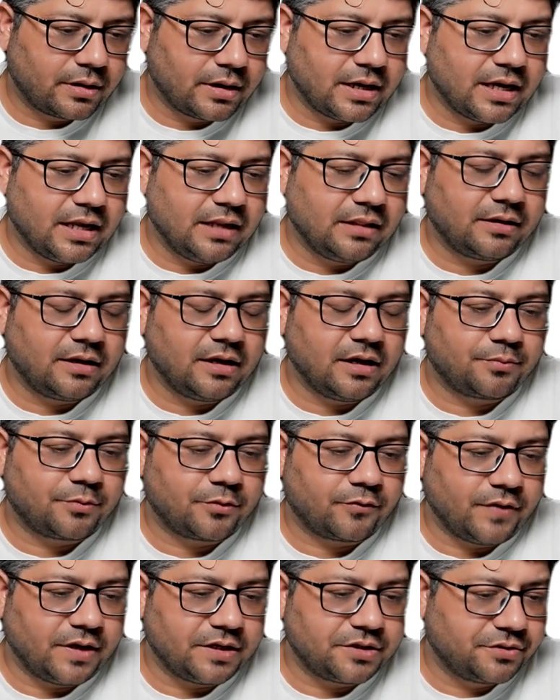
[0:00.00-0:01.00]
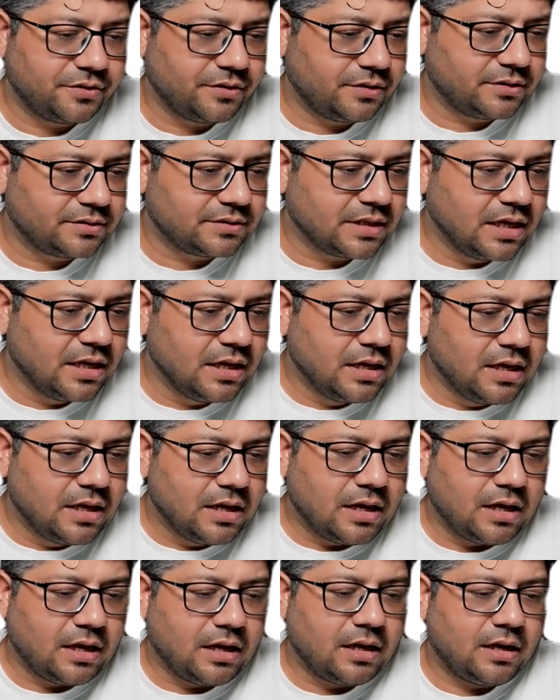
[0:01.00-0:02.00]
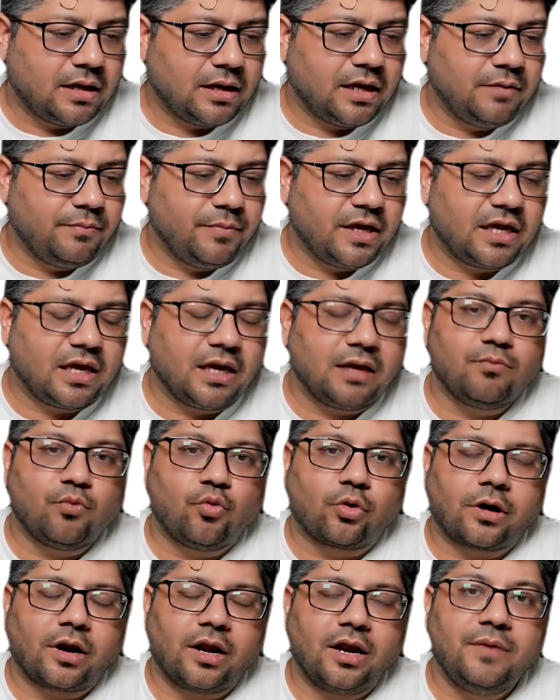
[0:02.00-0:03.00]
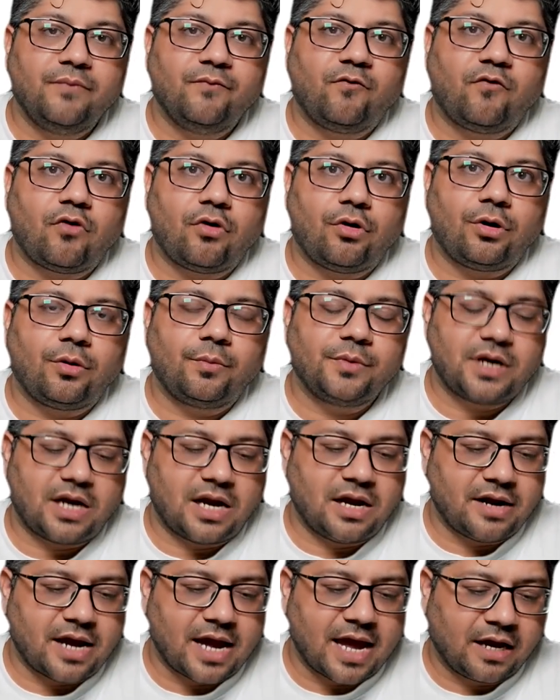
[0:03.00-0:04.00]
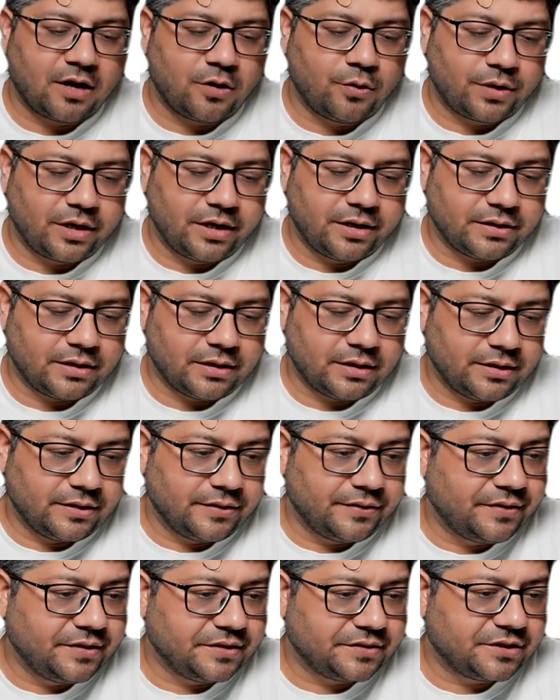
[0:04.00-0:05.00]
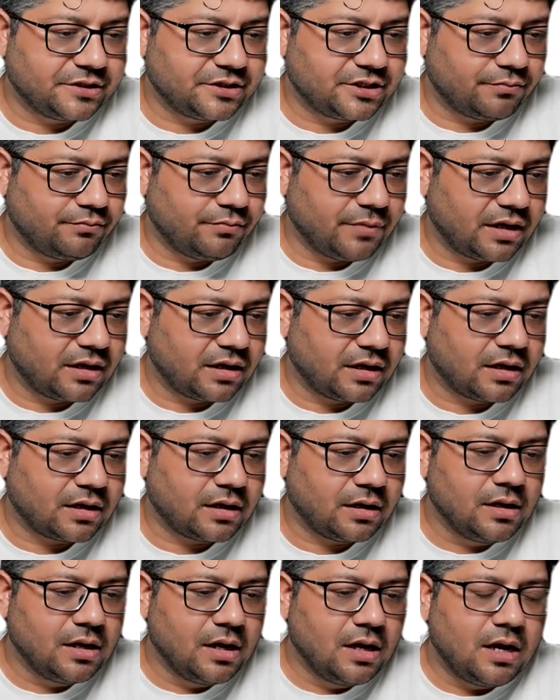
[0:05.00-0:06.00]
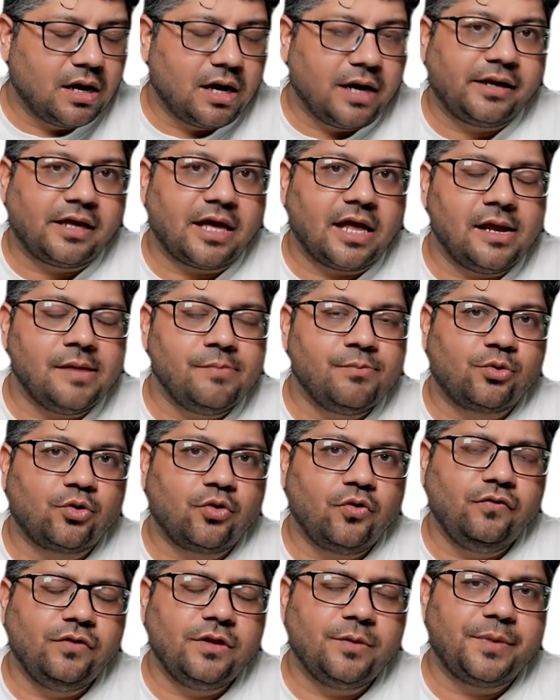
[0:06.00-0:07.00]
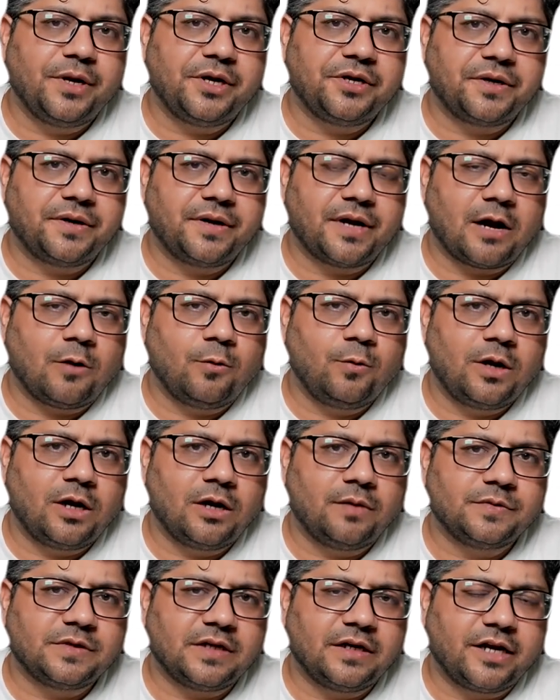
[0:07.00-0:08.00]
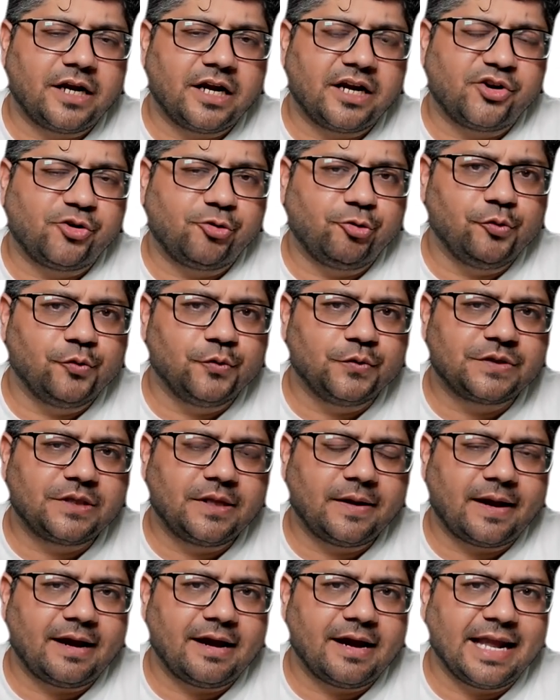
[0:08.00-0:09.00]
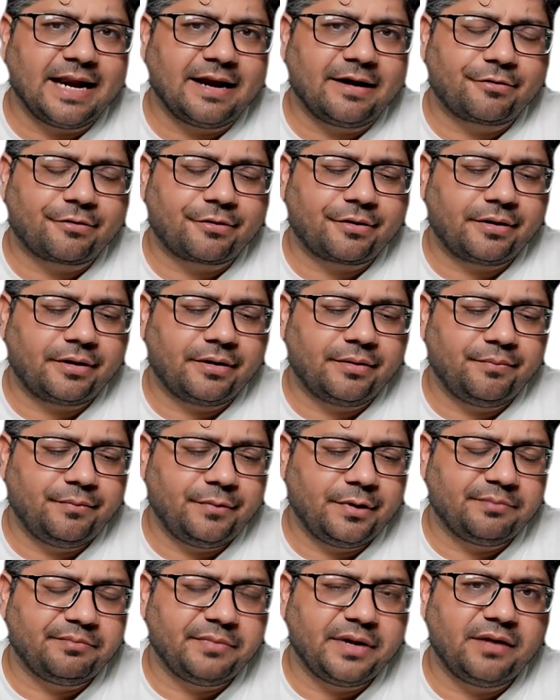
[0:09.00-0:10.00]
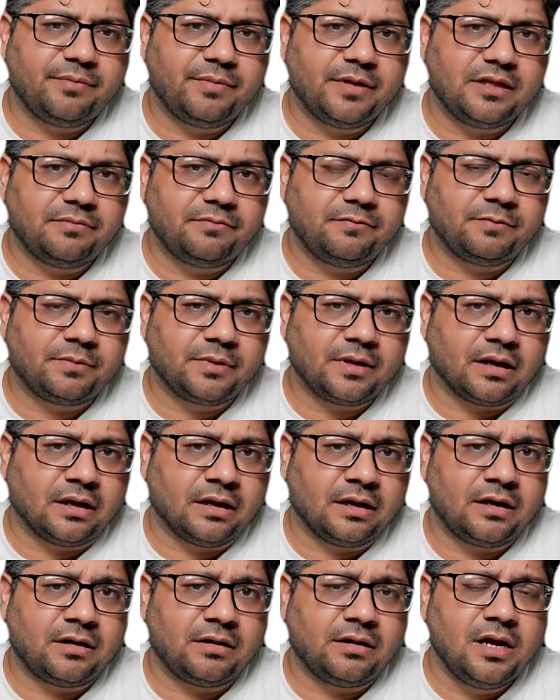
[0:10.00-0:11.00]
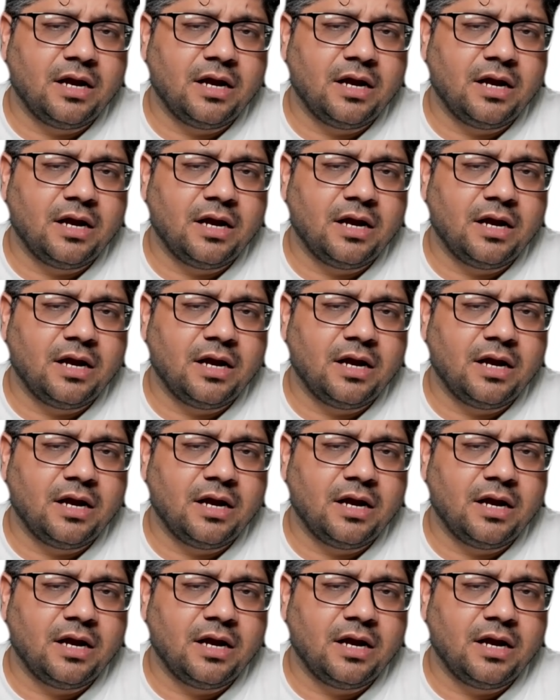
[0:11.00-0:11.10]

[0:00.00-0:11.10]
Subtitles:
healthcare professionals in making more informed and accurate decision making. It can improve the patient outcomes. It can reduce the error made by the